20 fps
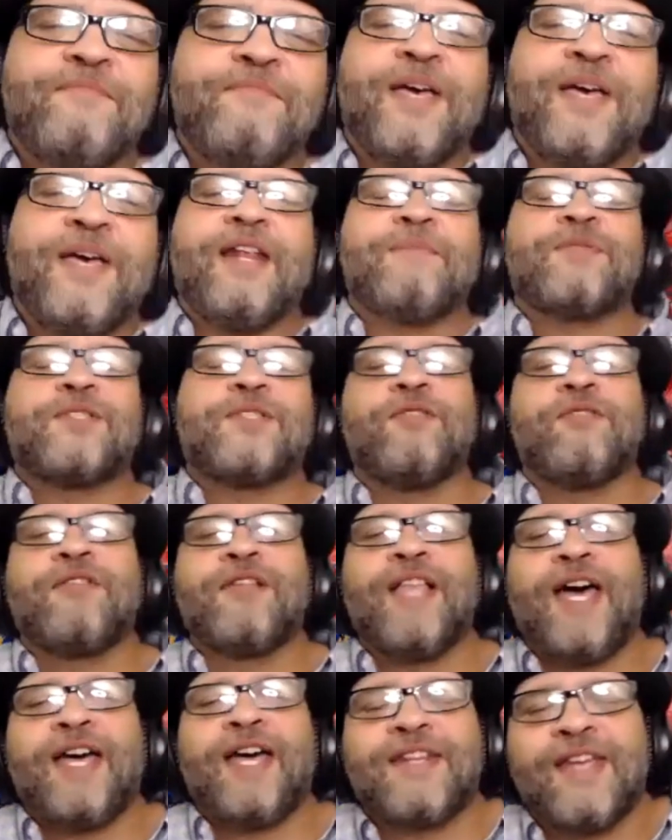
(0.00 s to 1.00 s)
man, I'm so
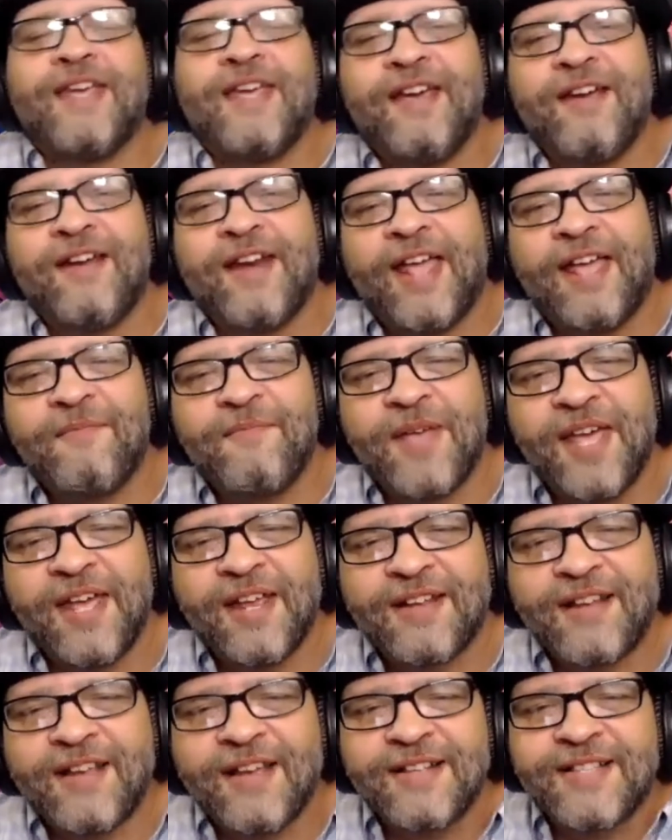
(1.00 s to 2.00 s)
glad to hear that,
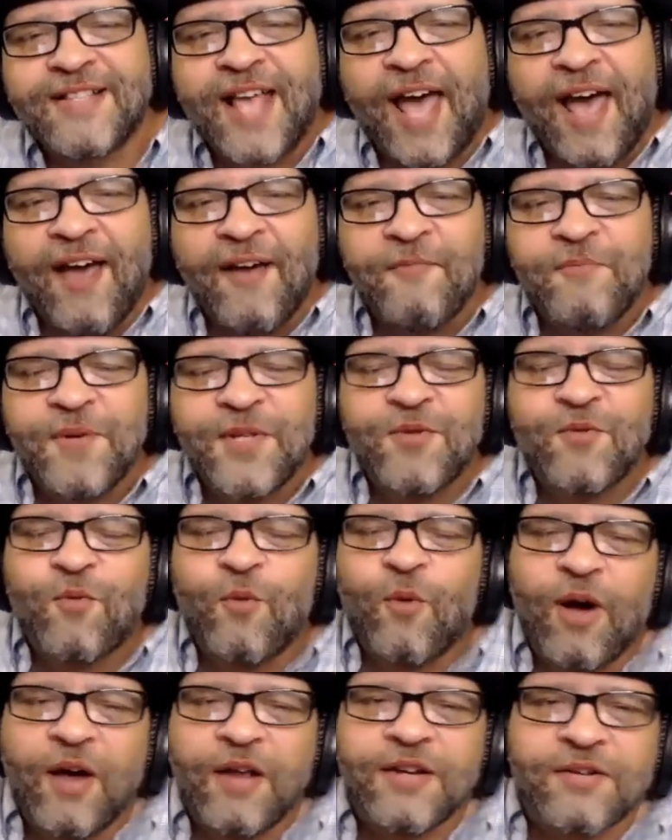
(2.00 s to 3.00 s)
man, because I've been
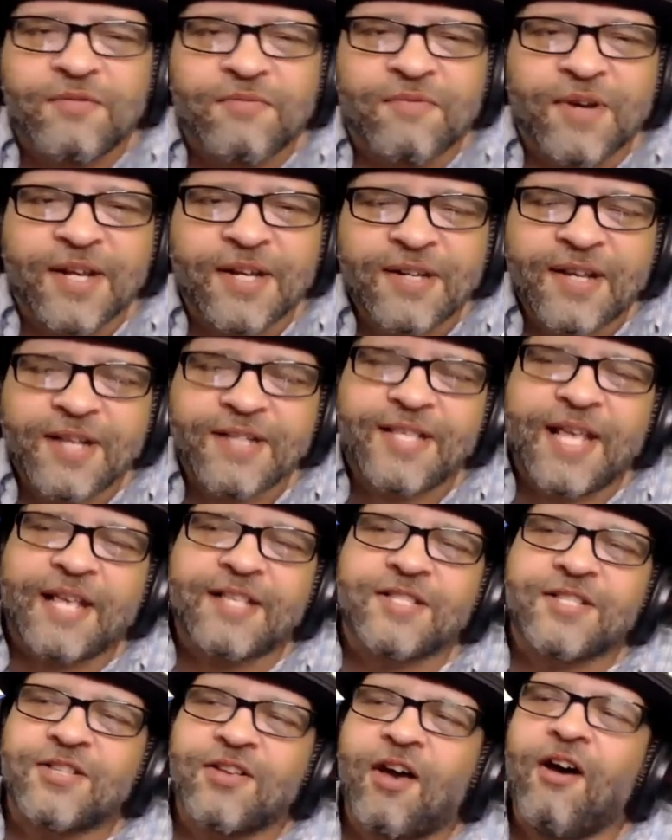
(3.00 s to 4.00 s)
wondering, because I
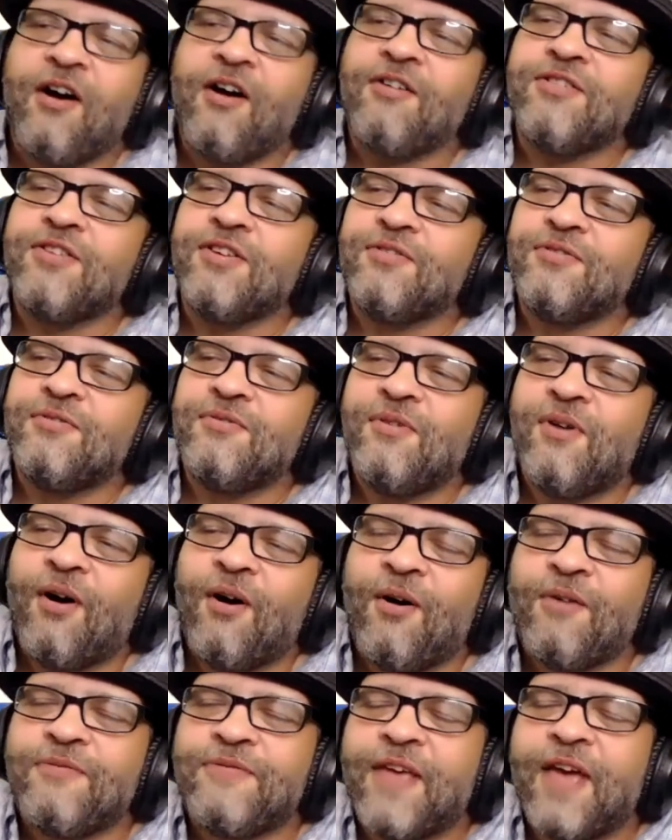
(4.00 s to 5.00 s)
saw you
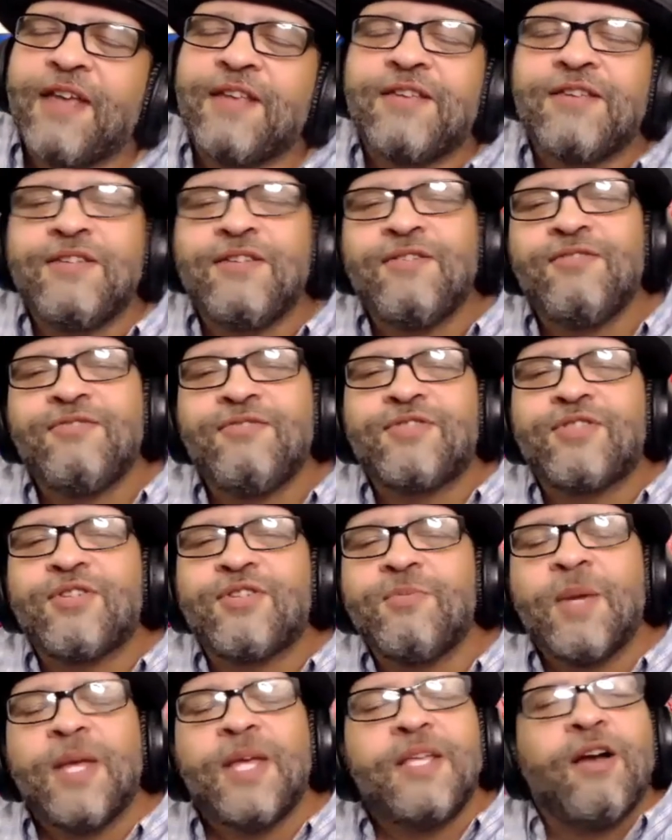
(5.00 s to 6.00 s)
on that
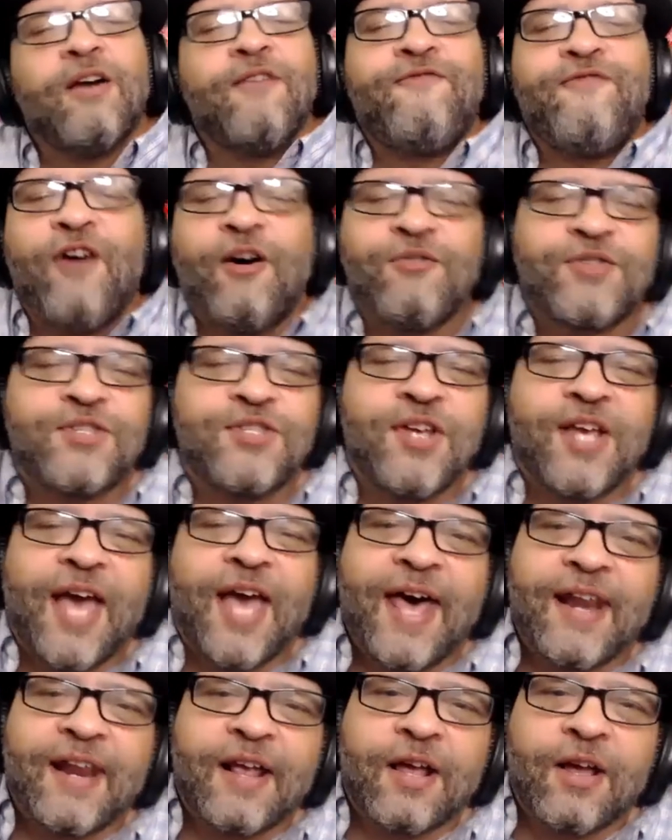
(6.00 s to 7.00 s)
YouTube. Yo, folks, you
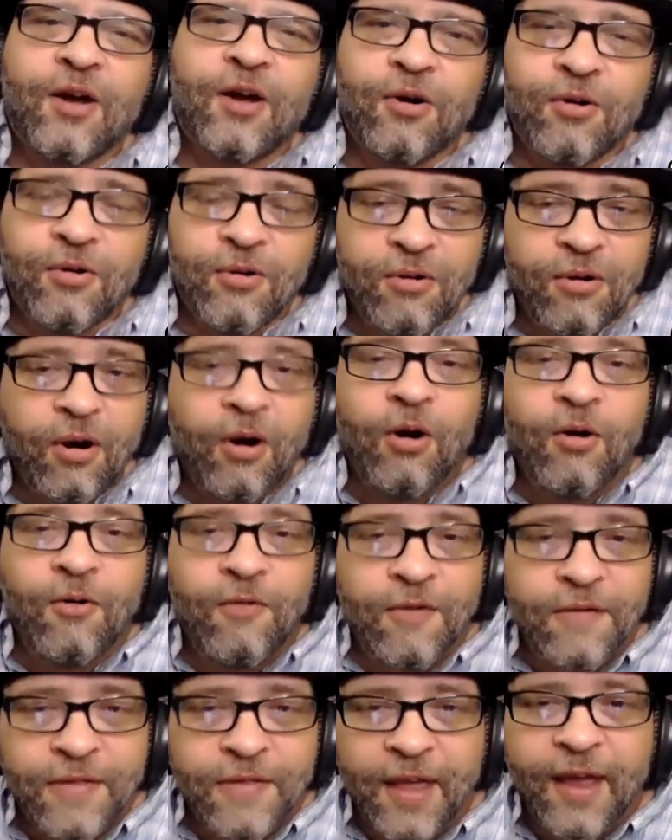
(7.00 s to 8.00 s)
got to go
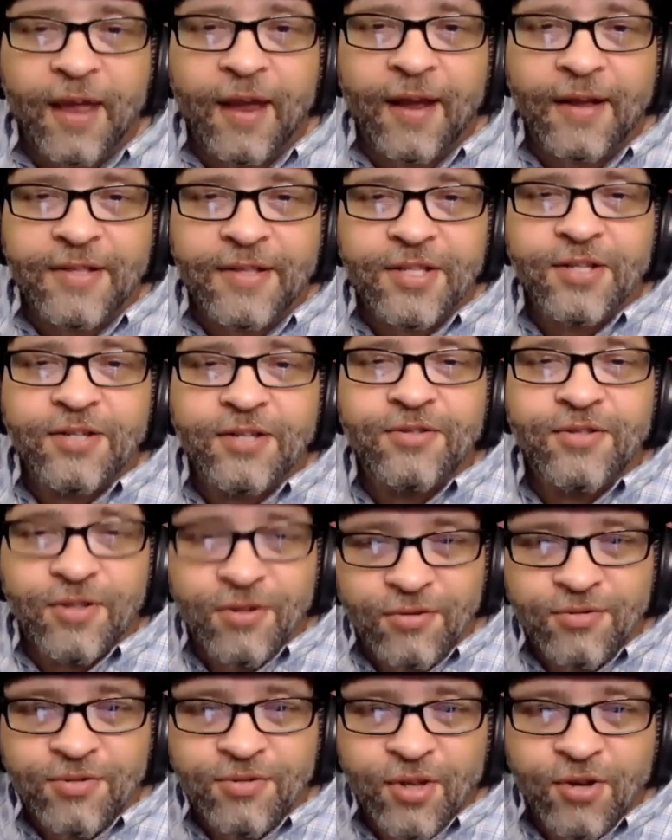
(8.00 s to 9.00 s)
over there to
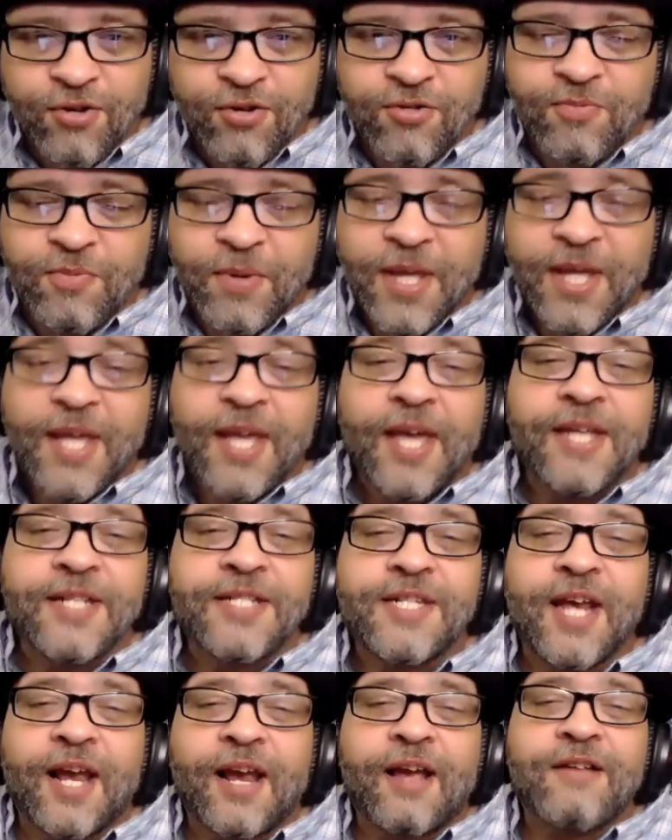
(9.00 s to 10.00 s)
YouTube and
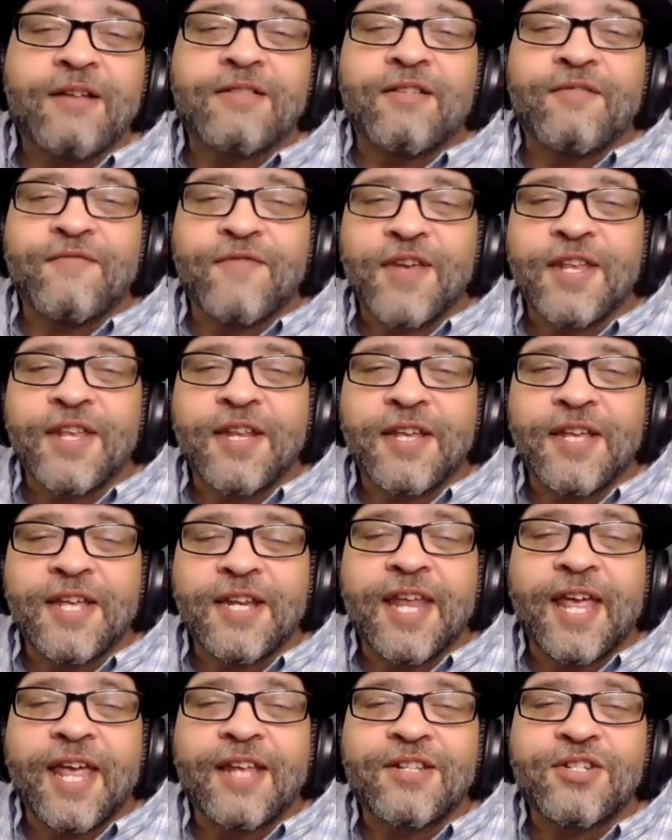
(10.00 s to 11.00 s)
check out Davida
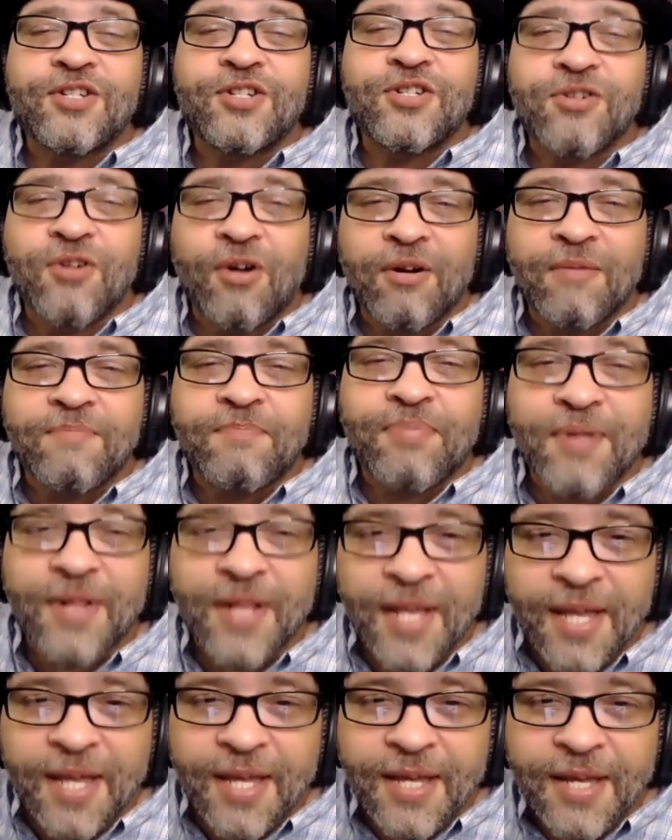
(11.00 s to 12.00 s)
in that short
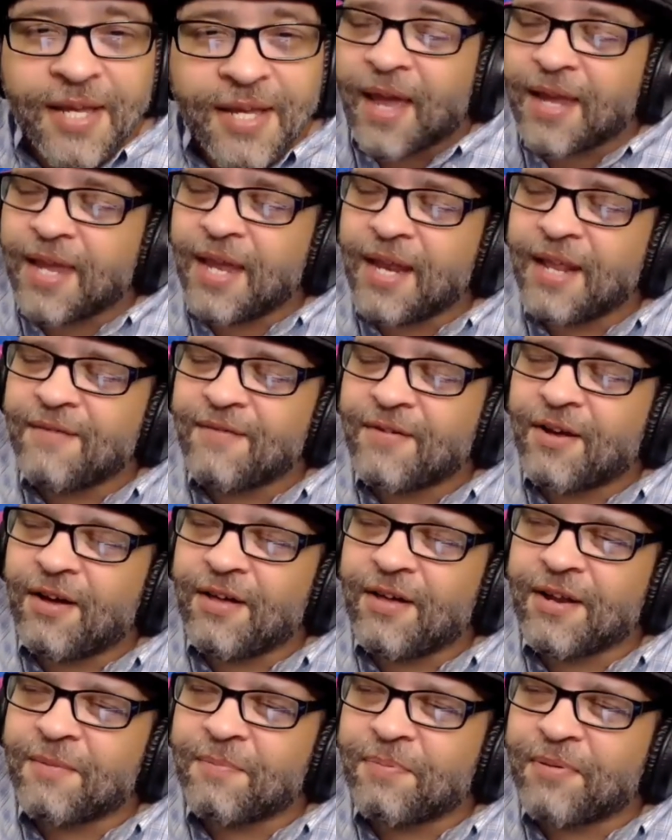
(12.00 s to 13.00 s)
play. I can't even
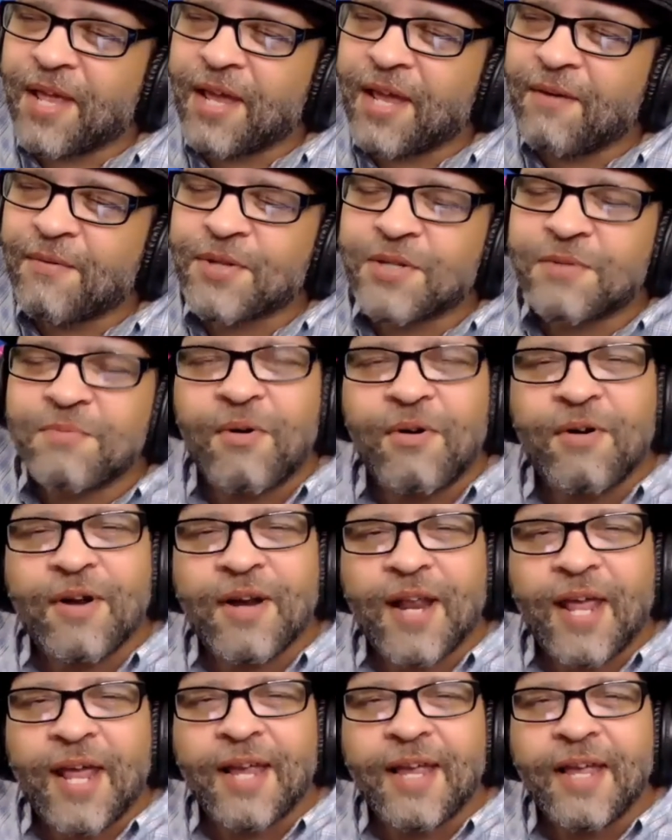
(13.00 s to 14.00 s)
call it a play. It was more
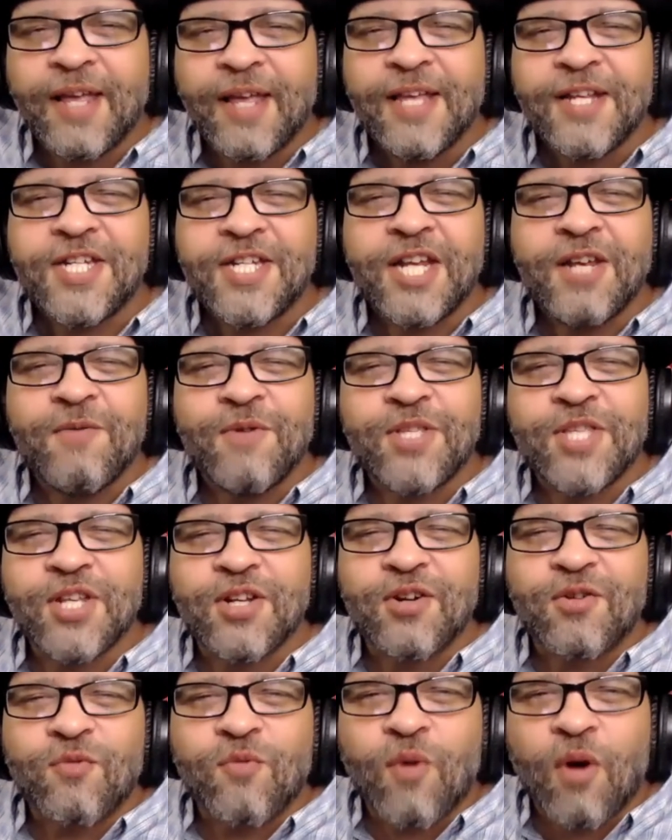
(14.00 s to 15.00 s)
like she was
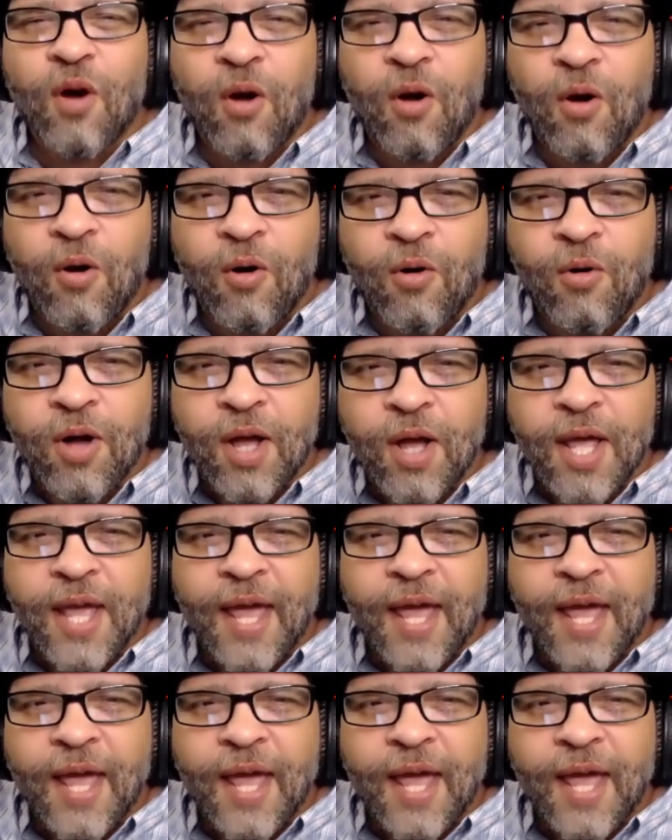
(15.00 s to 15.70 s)
in a role